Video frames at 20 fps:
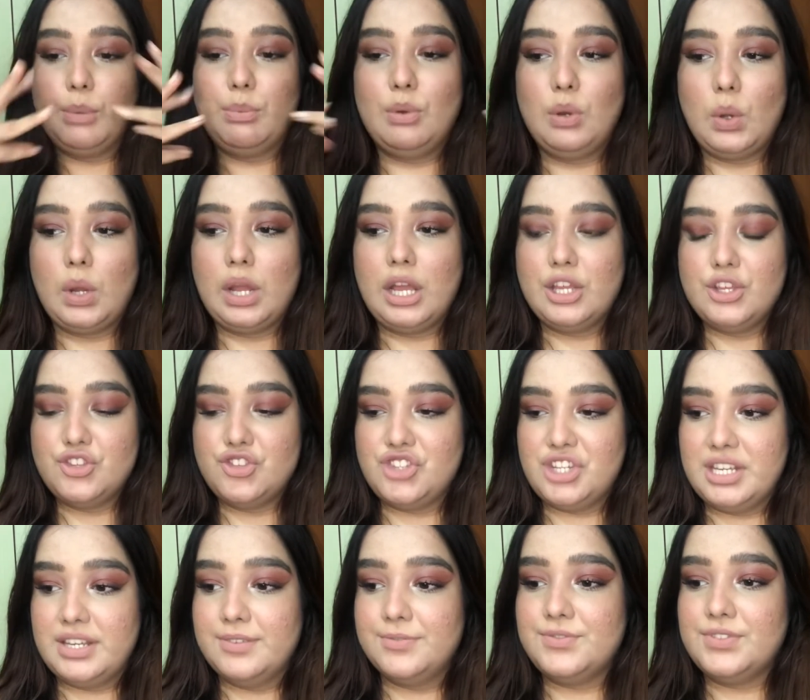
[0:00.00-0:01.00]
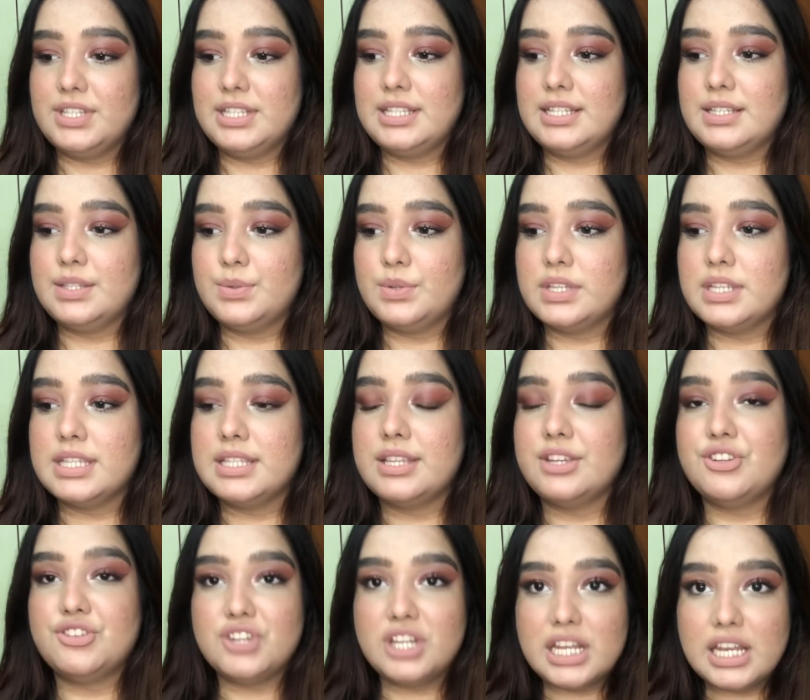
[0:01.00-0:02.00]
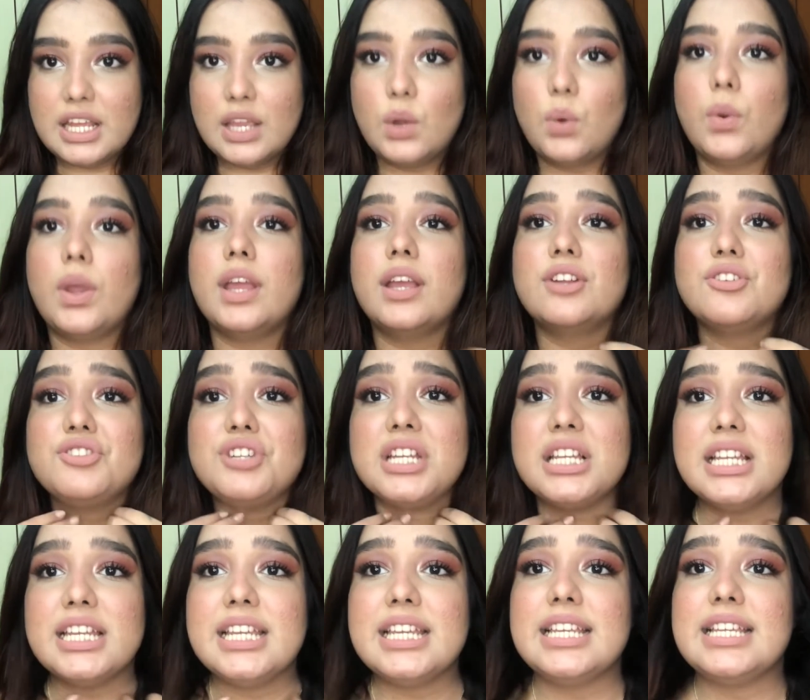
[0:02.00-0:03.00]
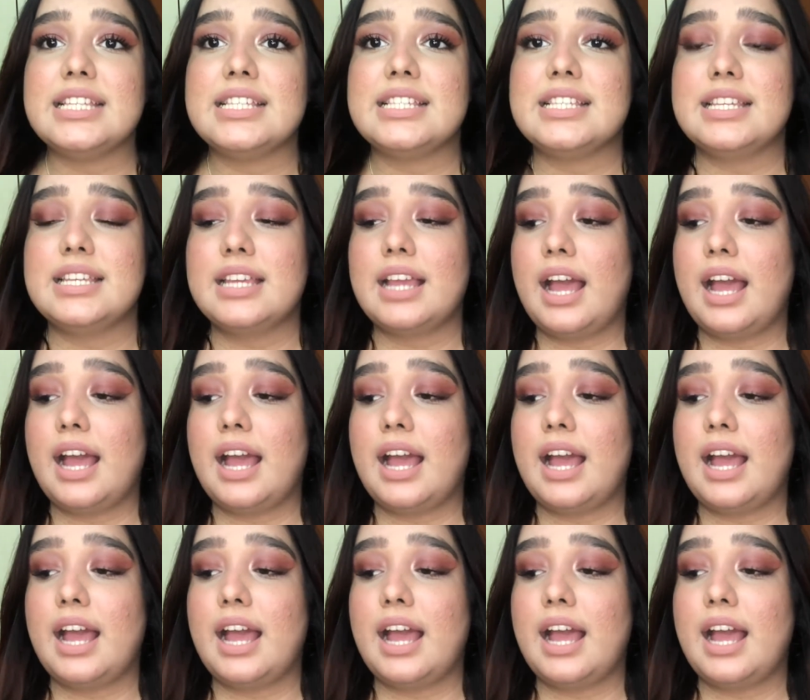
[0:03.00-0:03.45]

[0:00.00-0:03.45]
look I achieved. This was really quick, really easy.